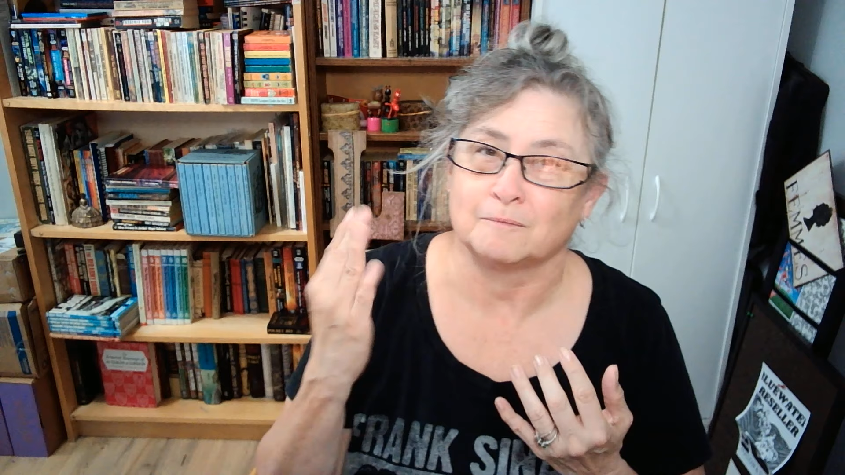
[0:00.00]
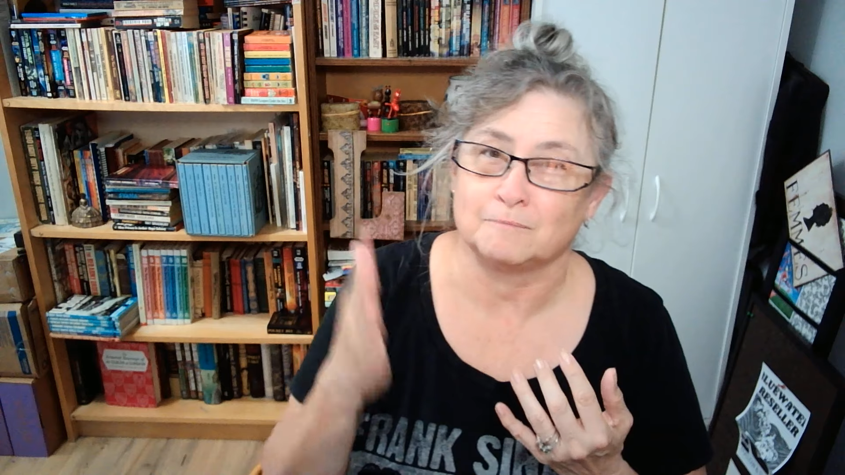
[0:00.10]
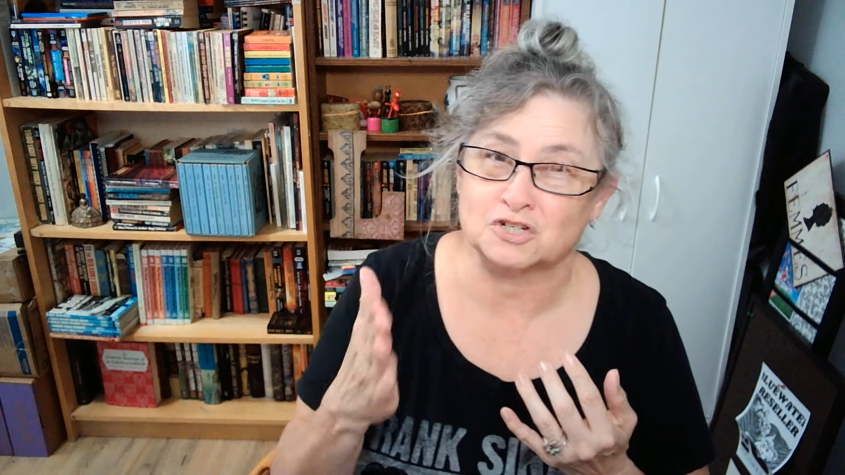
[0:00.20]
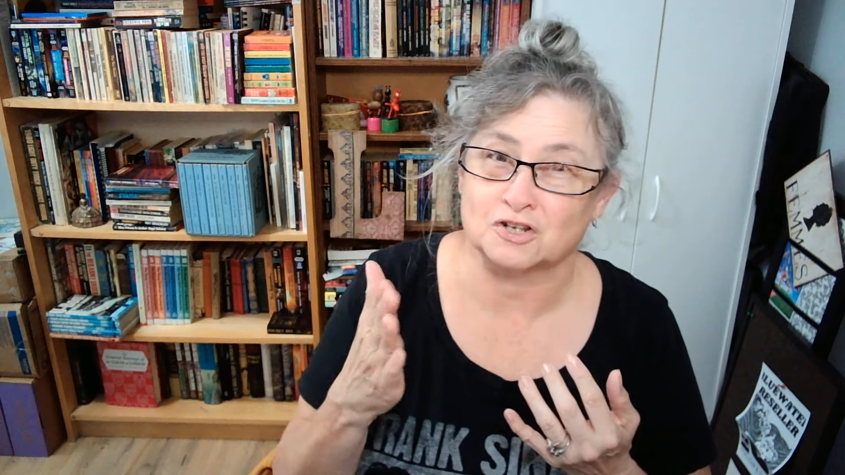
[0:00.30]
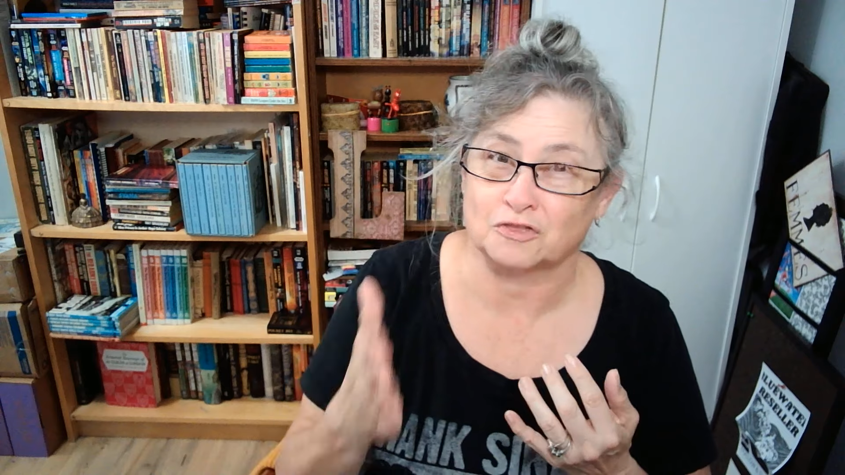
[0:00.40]

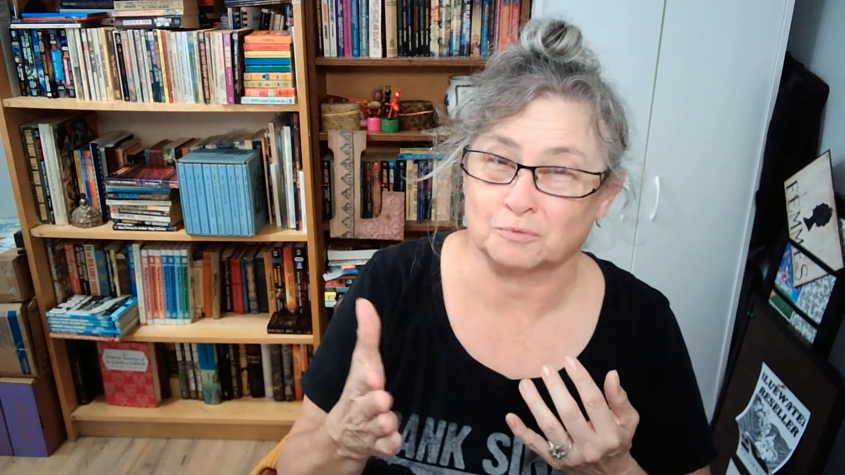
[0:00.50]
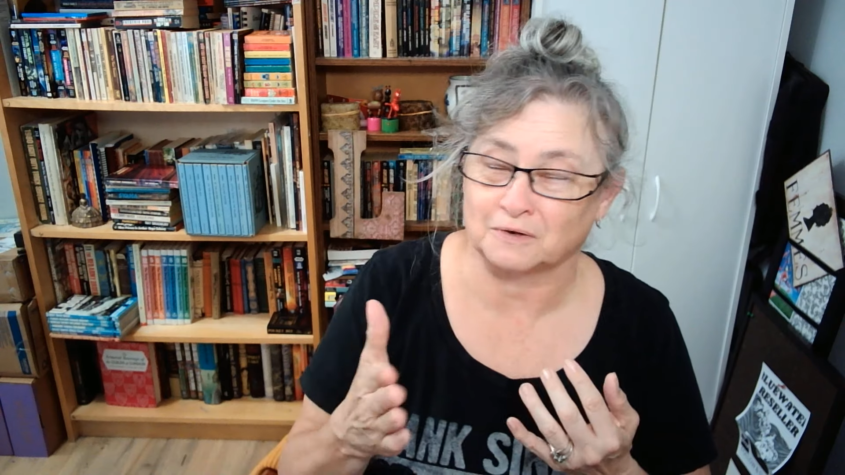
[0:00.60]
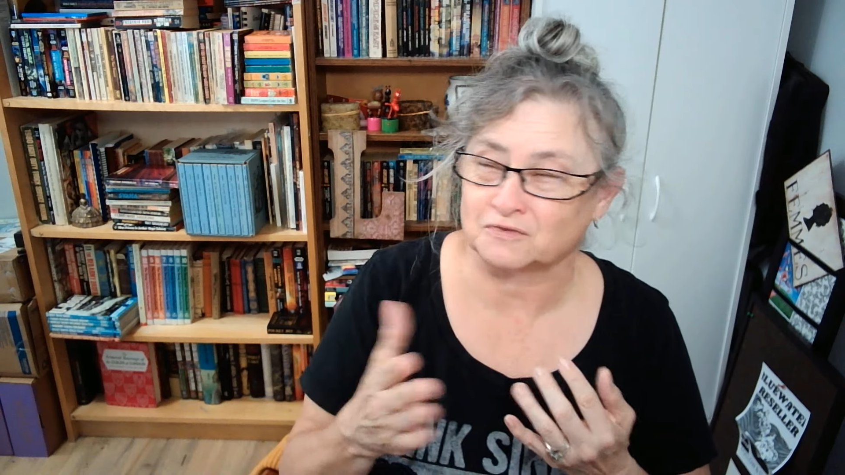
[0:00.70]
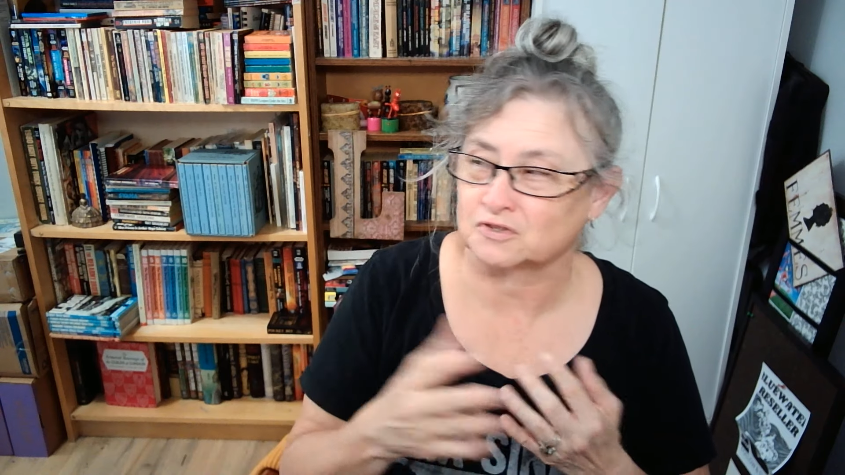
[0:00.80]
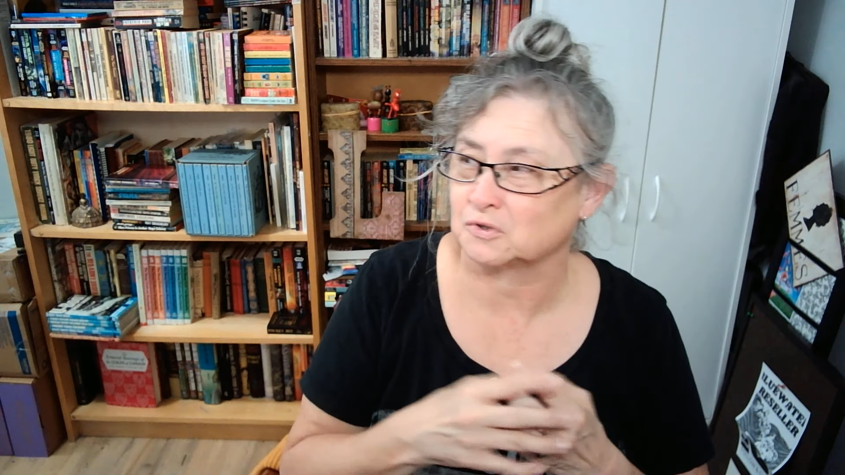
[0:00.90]
Mission
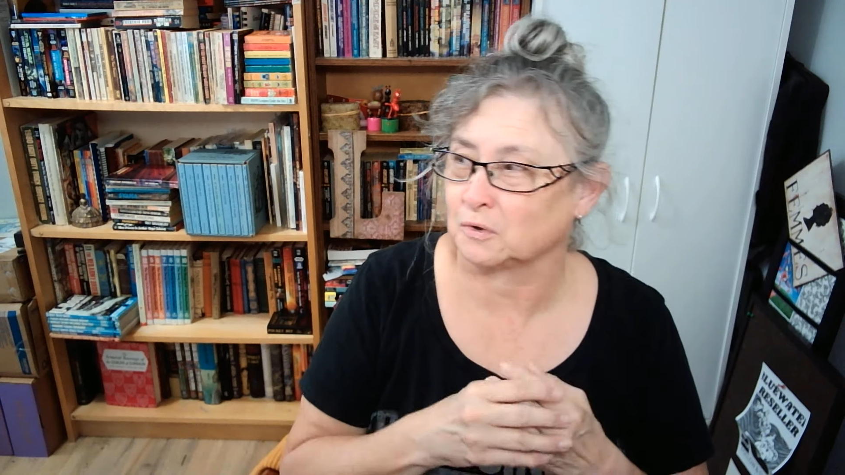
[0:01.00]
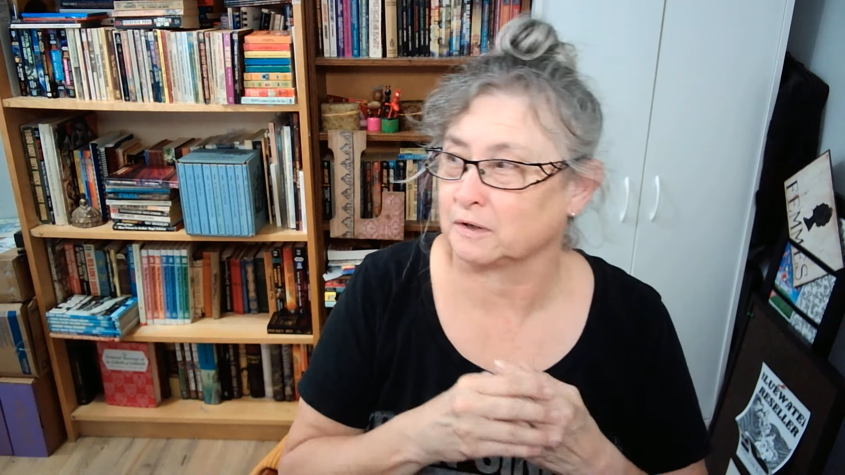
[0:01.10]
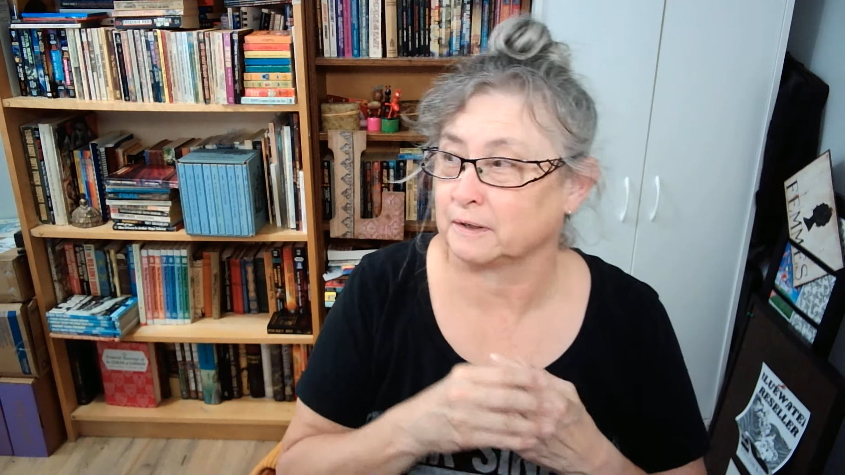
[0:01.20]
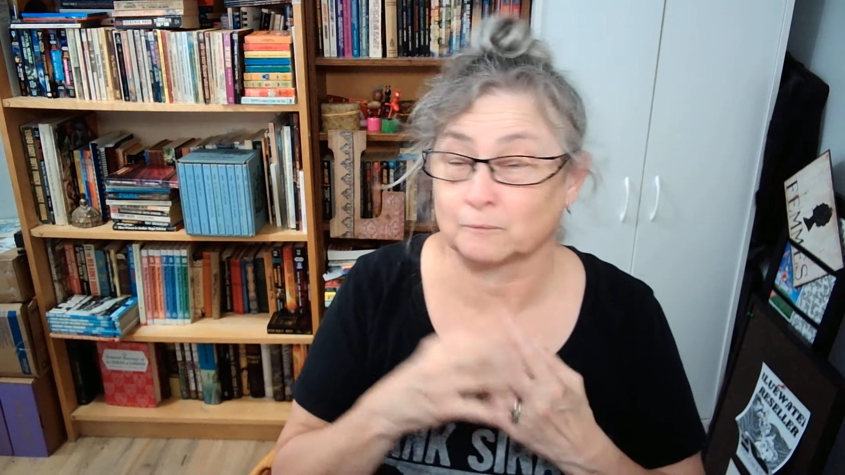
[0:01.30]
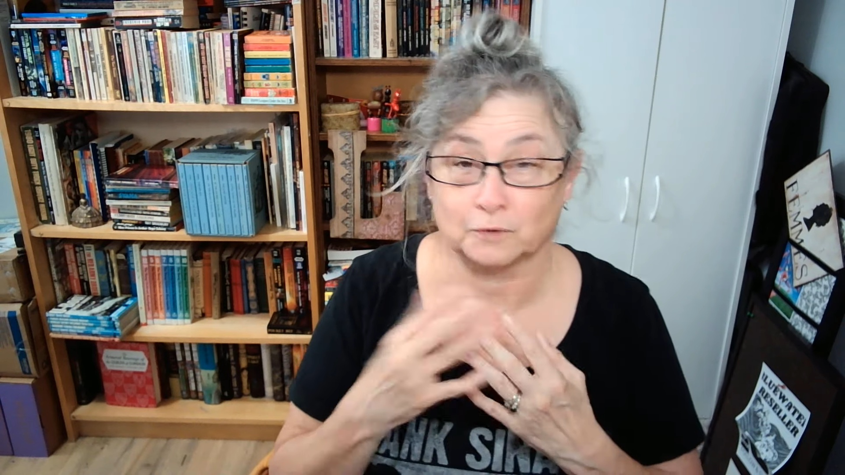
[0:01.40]
Thrift Store, and I'm